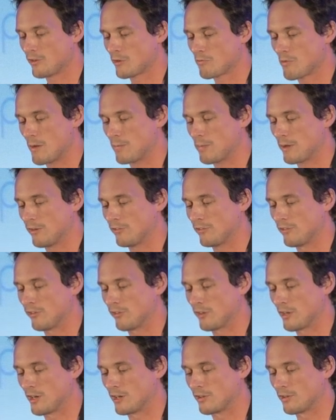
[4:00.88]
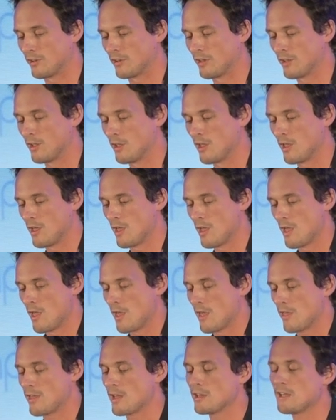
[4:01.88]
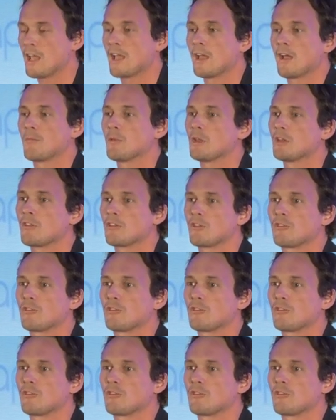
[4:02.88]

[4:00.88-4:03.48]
a great place to start. Then, yeah, I mean,